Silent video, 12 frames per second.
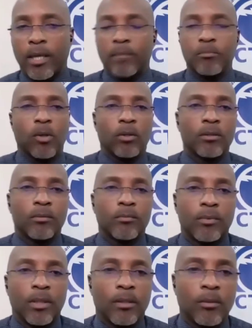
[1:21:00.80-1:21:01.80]
Again, Paul
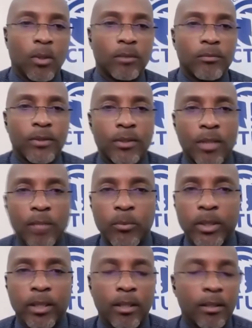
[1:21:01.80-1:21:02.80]
did a wonderful
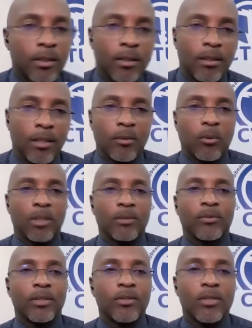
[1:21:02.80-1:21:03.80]
summary, as he did a
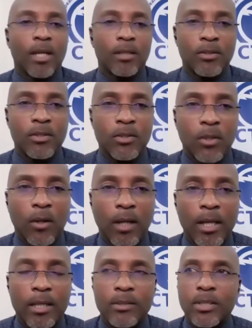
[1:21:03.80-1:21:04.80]
wonderful introduction. So
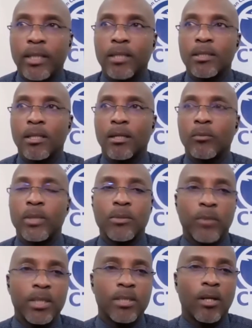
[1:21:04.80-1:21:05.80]
all I'll say is
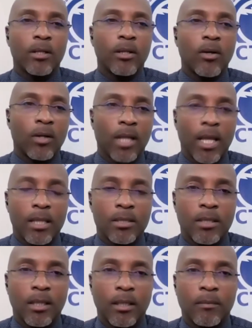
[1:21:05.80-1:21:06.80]
we started our
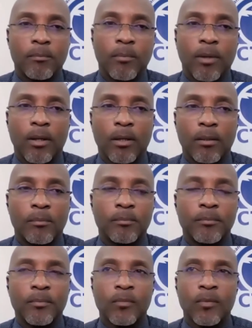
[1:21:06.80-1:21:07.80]
last
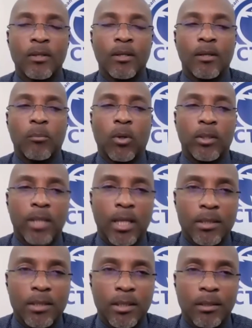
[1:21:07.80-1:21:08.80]

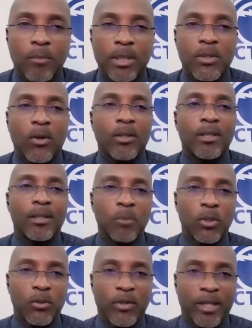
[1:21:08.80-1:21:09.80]
podcast, Ian, by talking
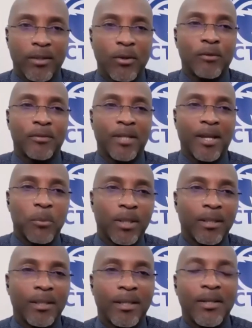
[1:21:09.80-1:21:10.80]
about cricket off
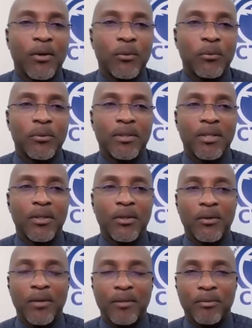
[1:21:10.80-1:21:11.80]
camera and how, you
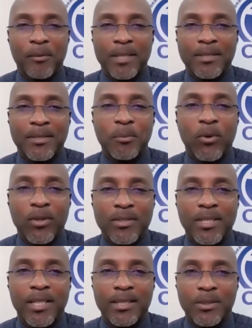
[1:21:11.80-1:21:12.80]
know, from as small
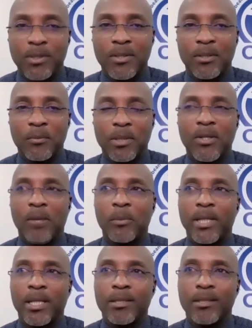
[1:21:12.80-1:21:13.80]
states, we
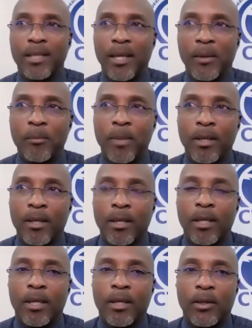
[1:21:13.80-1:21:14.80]
dominated the game,
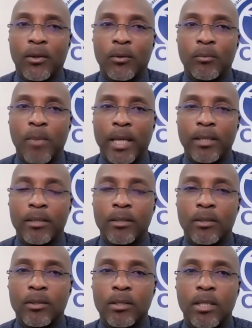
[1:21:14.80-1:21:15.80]
you know, back in the
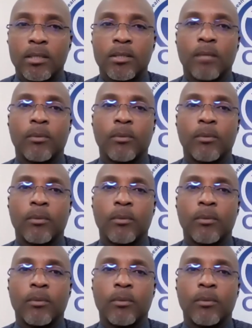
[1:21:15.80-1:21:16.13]
early days.